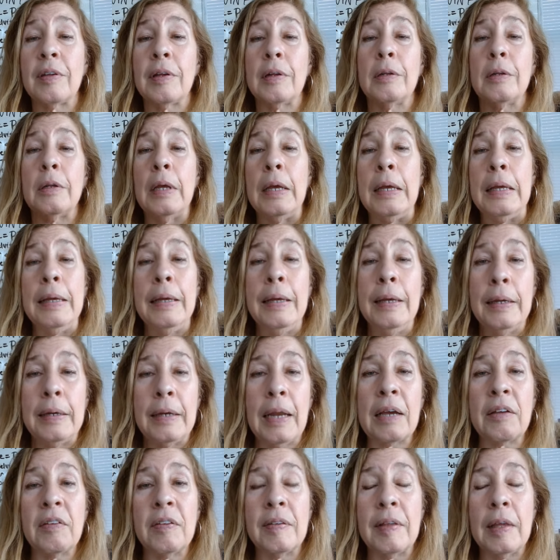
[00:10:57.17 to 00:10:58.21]
And
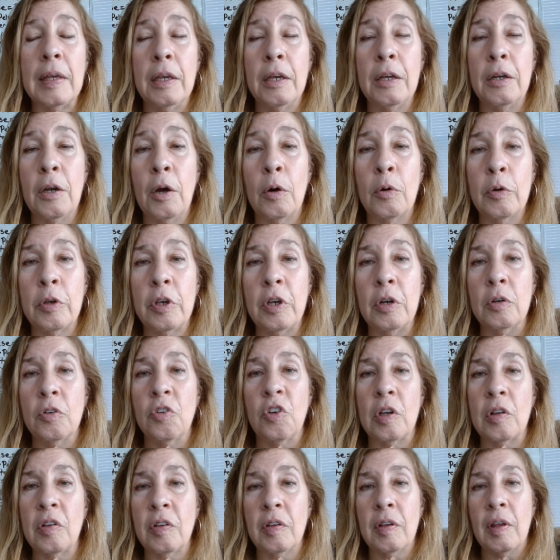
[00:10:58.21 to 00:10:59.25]
next thing you know, you're
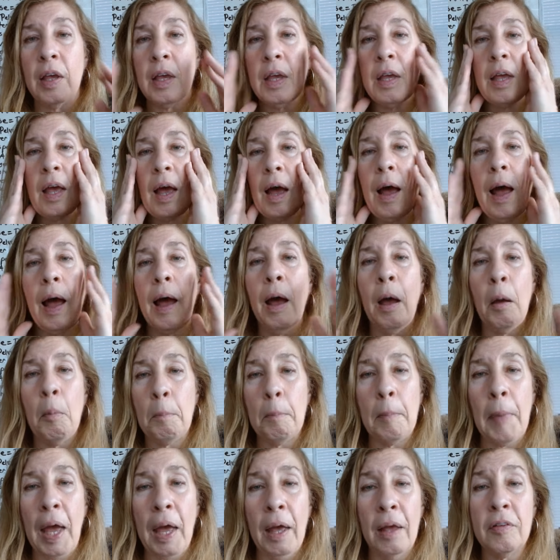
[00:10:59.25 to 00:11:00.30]
just like a hot
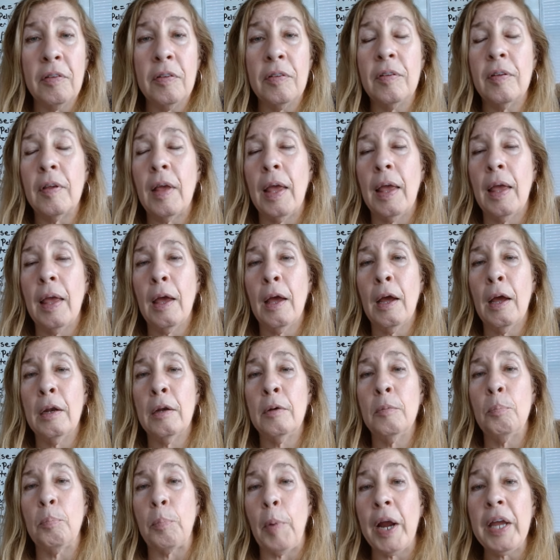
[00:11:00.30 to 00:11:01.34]
mess
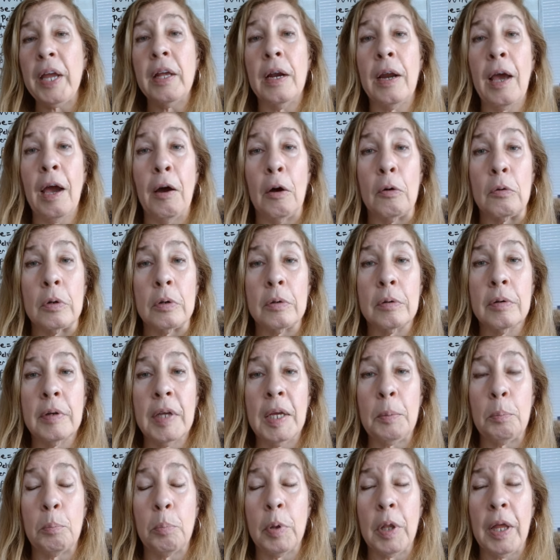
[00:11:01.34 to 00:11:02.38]
and breaking out
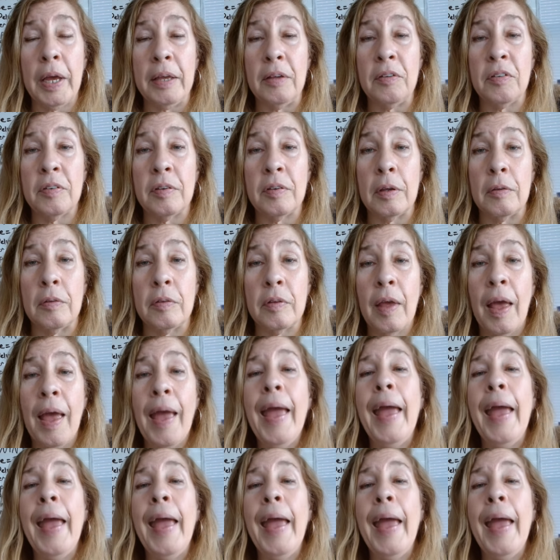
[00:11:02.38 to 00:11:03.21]
in places,